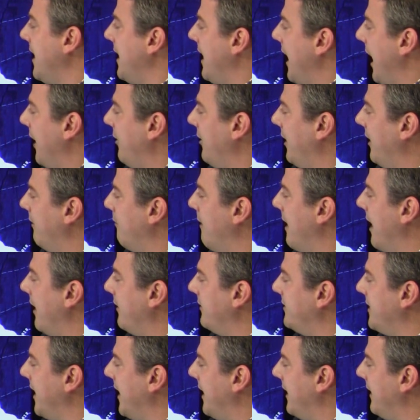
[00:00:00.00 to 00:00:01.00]
and then
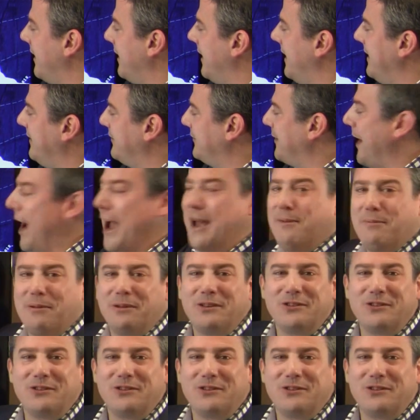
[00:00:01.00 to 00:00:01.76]
around East Cape.